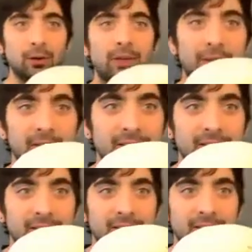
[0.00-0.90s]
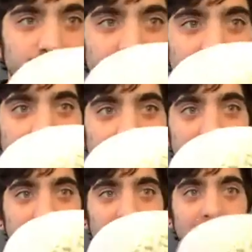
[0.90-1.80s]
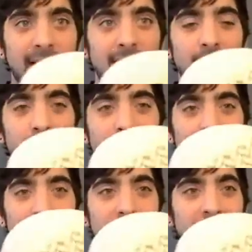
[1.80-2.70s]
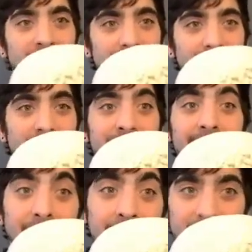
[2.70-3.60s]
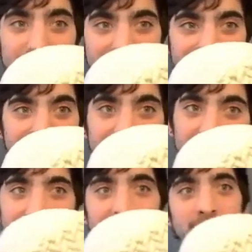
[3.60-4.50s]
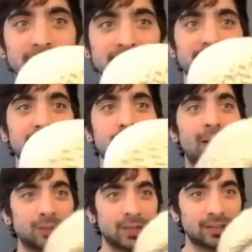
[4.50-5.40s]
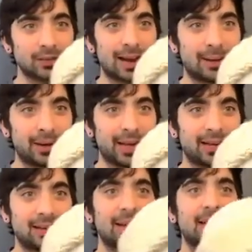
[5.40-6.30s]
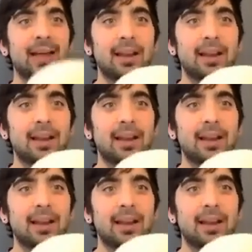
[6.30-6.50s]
favorite stitch, the herringbone stitch, which is in the Westchester headband and